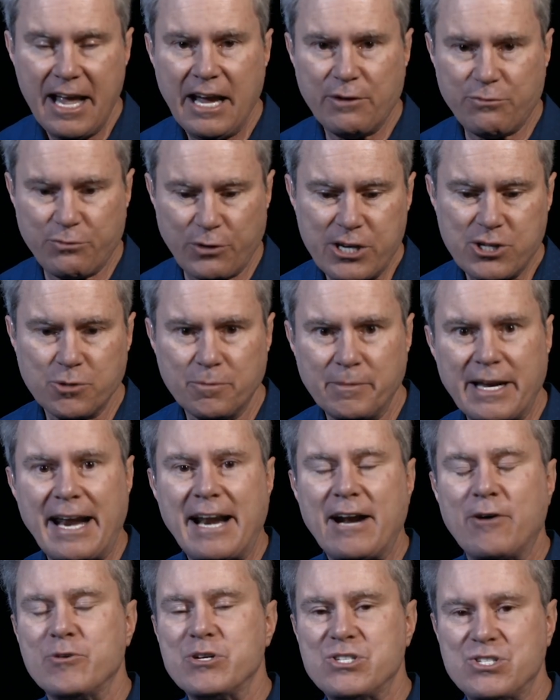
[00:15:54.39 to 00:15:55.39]
If Rachel
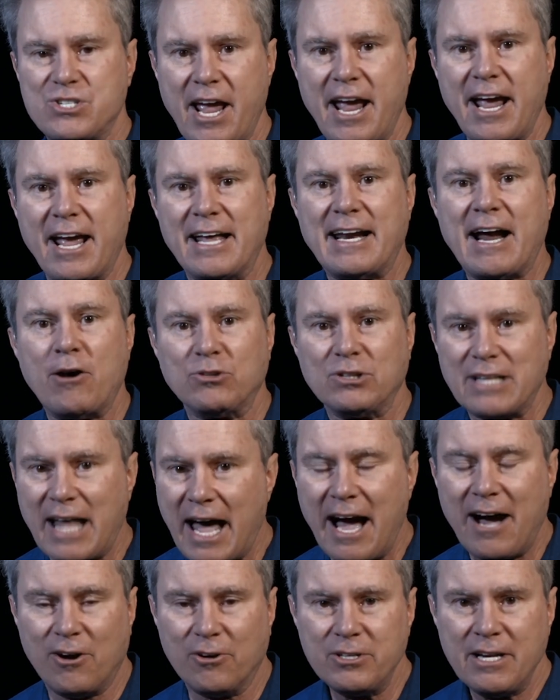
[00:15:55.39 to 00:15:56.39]
Maddow is saying it out
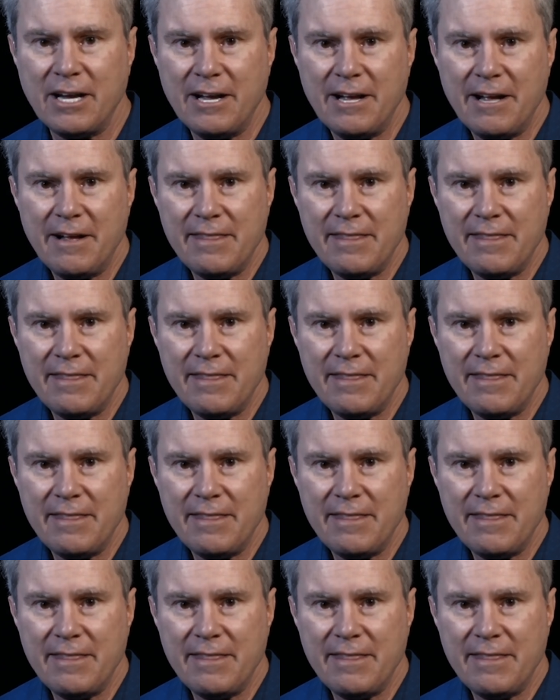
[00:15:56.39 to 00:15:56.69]
loud,